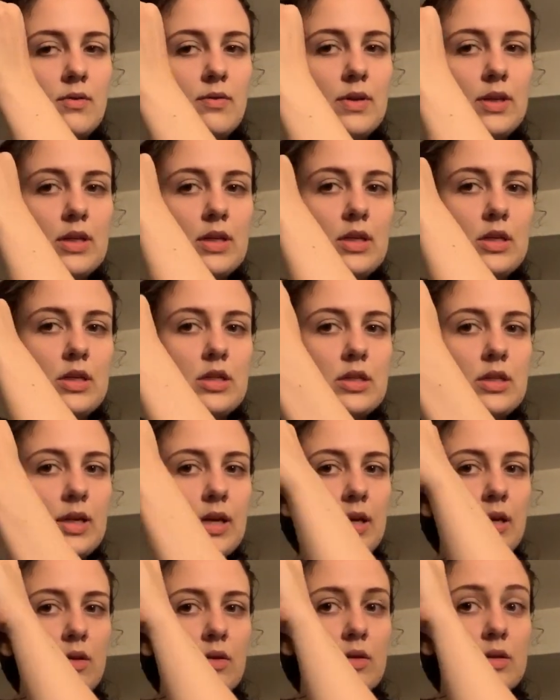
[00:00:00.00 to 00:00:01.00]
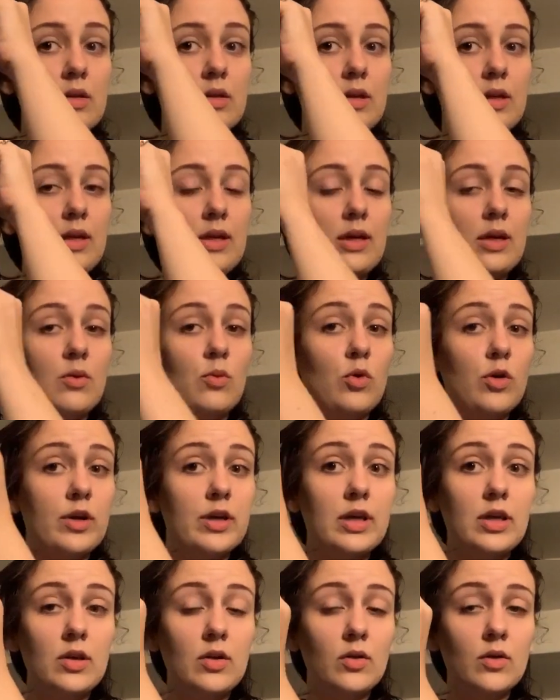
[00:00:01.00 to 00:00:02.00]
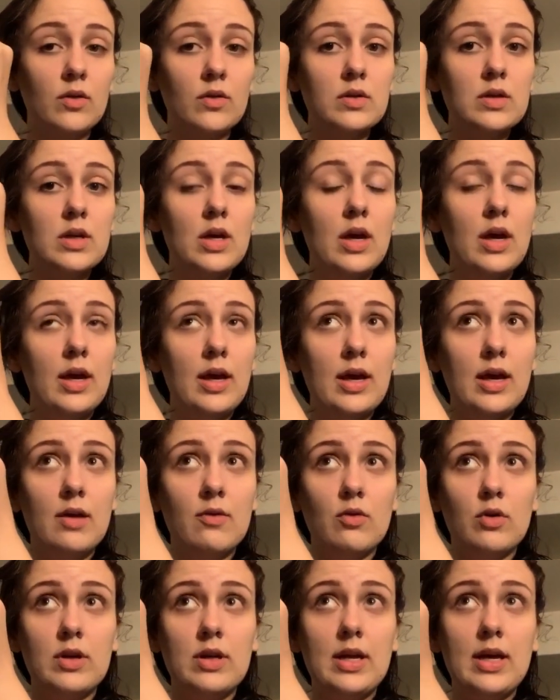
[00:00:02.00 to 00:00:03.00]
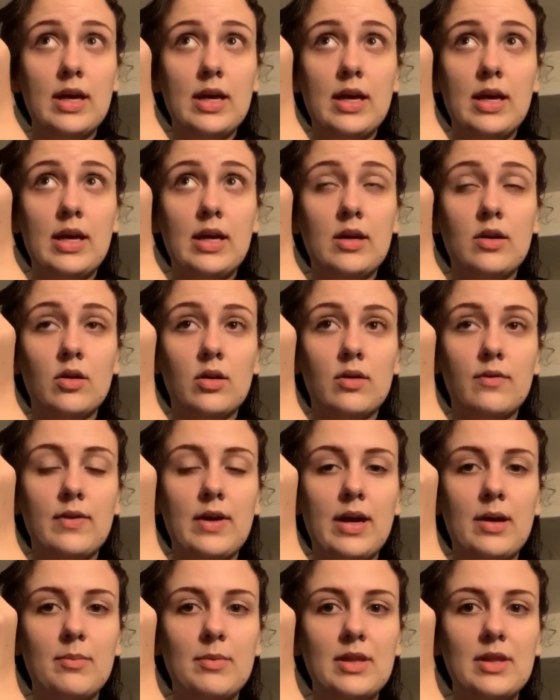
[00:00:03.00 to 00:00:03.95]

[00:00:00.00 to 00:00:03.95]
vintage styles, and like I wore heels every day and all that.